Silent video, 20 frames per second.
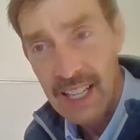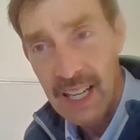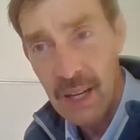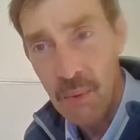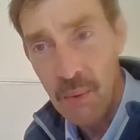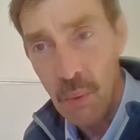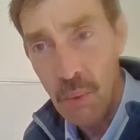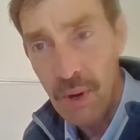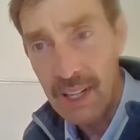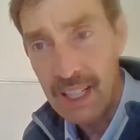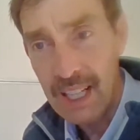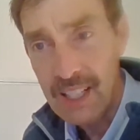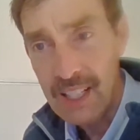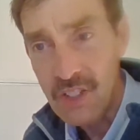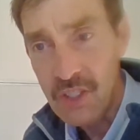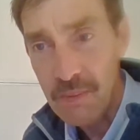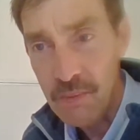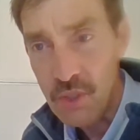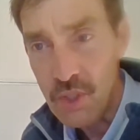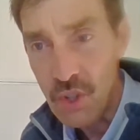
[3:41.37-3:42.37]
And we want to
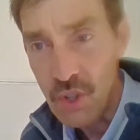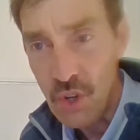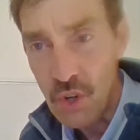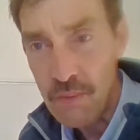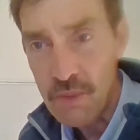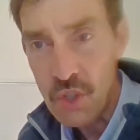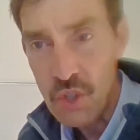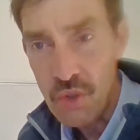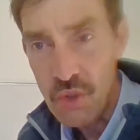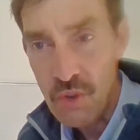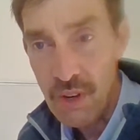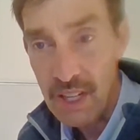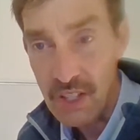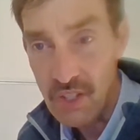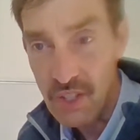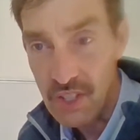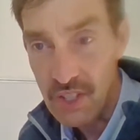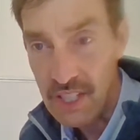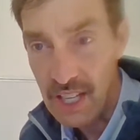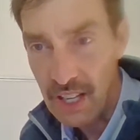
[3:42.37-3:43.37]
get some terms
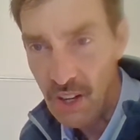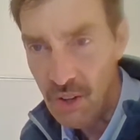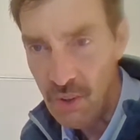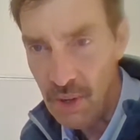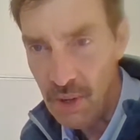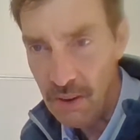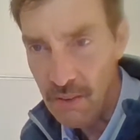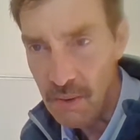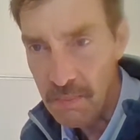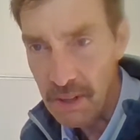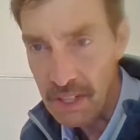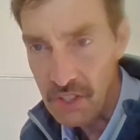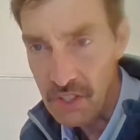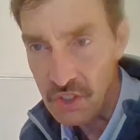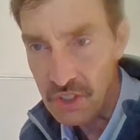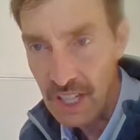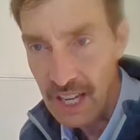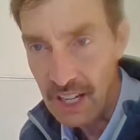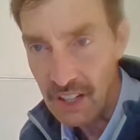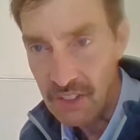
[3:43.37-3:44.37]
straight today. Oh,
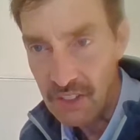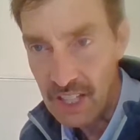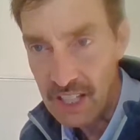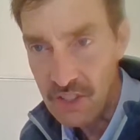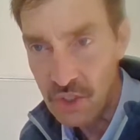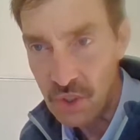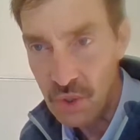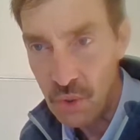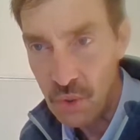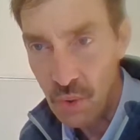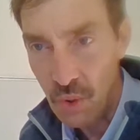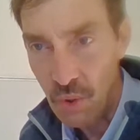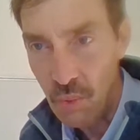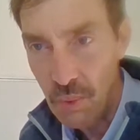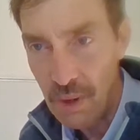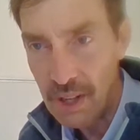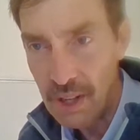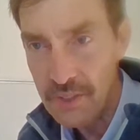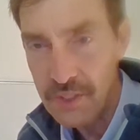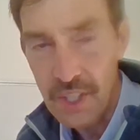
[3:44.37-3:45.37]
everybody's got it. That's cool.
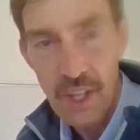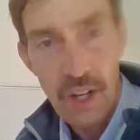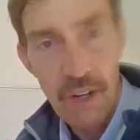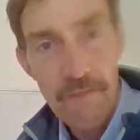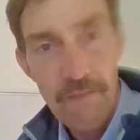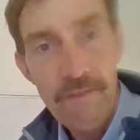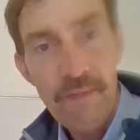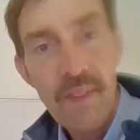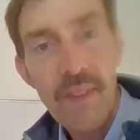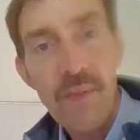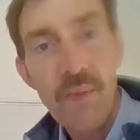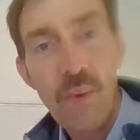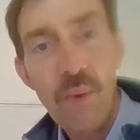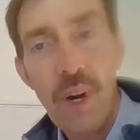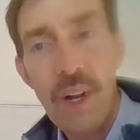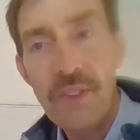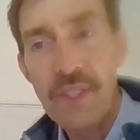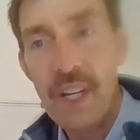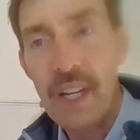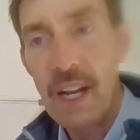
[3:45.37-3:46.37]
Well done.
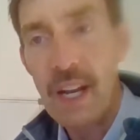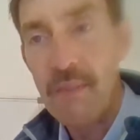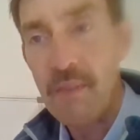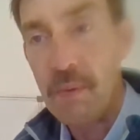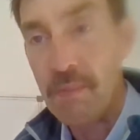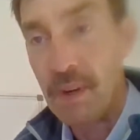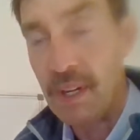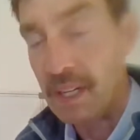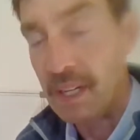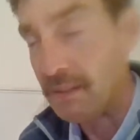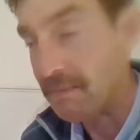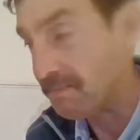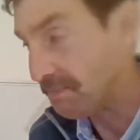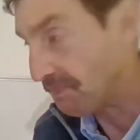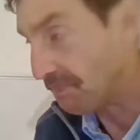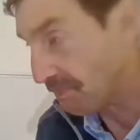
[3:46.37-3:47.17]
Well done, everybody.